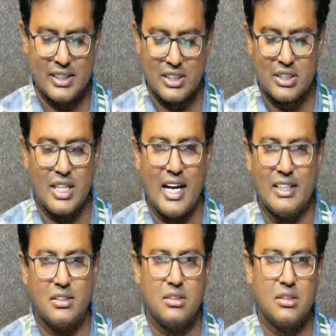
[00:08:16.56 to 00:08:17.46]

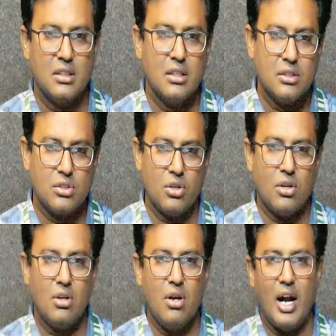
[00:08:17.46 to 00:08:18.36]
slides.
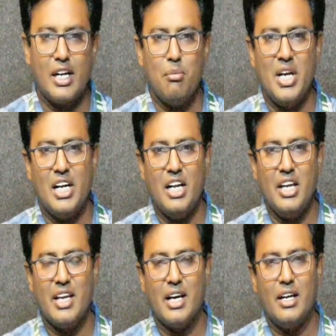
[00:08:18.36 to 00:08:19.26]
So ultimately
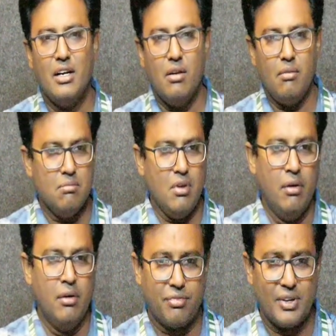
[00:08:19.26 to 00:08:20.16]
here
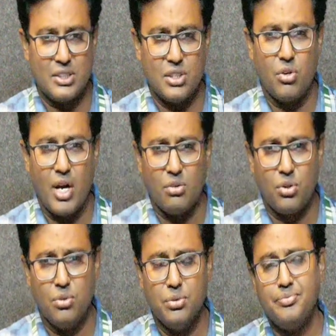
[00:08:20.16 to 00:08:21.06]
first you have
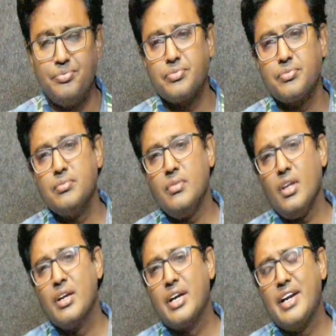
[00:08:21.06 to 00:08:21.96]
to
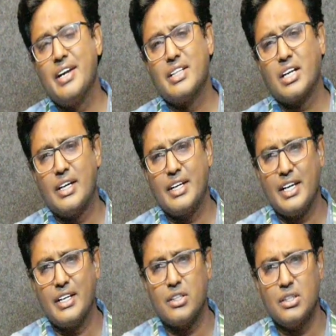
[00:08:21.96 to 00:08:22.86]
create the
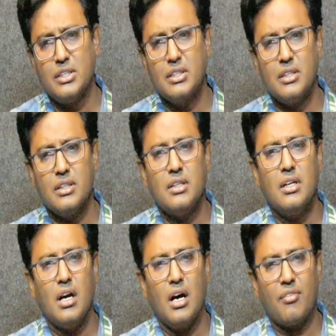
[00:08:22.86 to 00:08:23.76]
container.
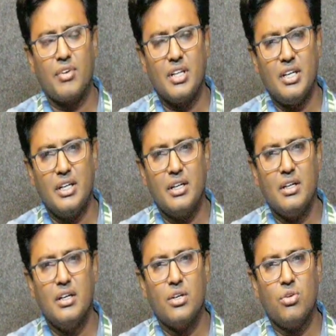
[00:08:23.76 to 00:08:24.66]
After that
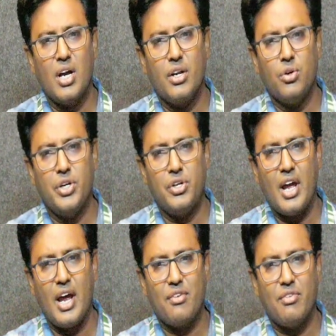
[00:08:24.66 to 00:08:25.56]
you need to
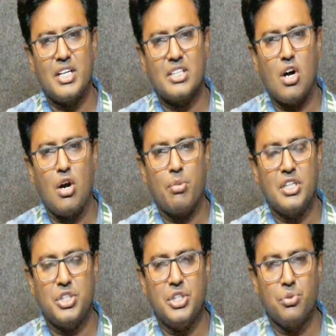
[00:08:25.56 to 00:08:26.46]
add various
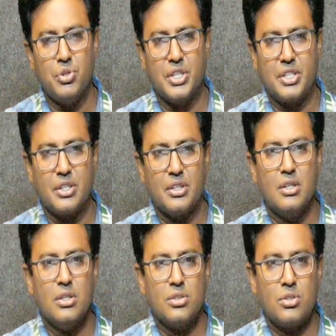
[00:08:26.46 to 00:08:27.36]
components into it.
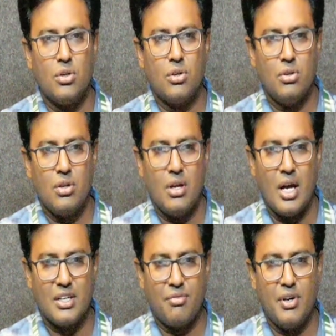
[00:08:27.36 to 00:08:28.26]
So
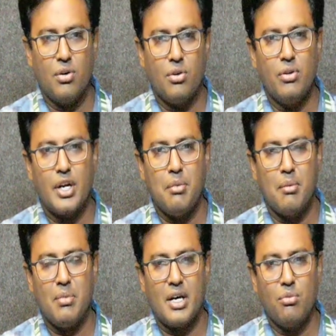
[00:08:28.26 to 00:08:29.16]
as of now
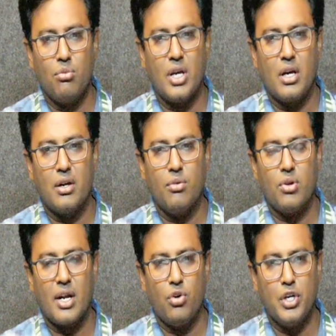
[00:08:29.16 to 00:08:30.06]
remember we
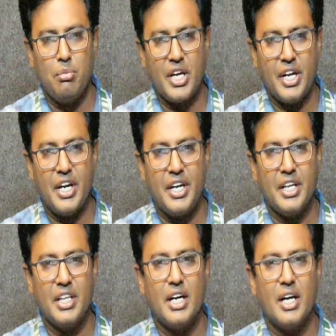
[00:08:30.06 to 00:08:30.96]
are going to be
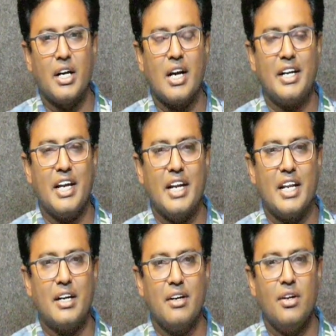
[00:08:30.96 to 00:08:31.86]
creating the
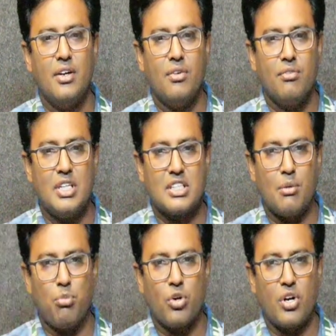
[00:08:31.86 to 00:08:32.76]
container with the
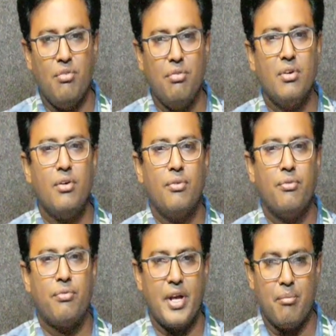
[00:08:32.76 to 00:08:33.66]
support of
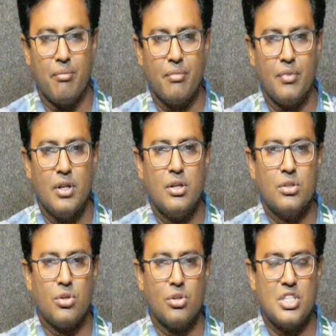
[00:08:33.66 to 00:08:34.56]
frame.
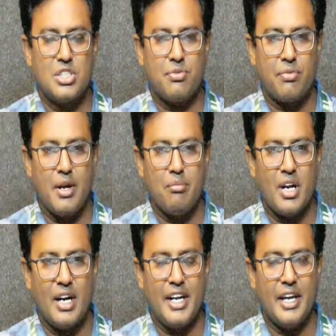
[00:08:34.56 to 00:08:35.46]
So this frame
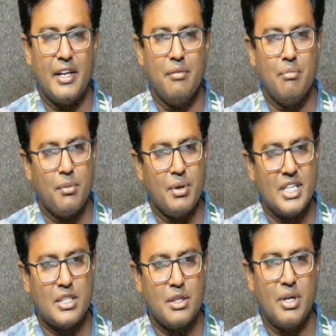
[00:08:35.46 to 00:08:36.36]
contain
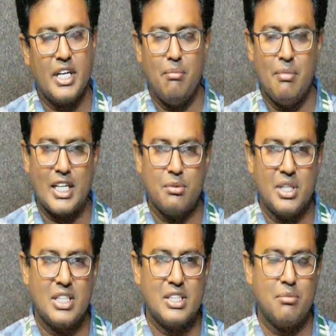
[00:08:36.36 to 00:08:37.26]
minimization button,
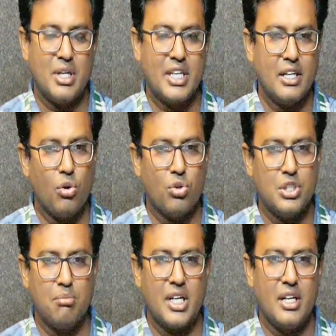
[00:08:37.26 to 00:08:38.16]
maximization button,
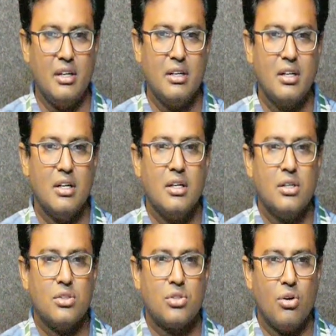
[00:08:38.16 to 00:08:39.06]
closing button.
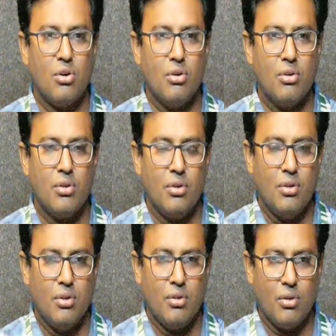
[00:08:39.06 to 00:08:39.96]
So
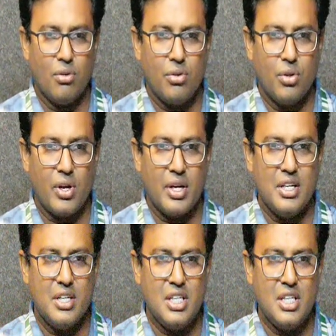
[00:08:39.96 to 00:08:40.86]
you can
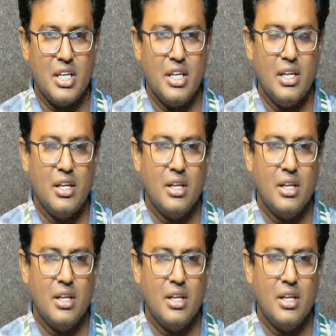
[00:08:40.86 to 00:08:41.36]
easily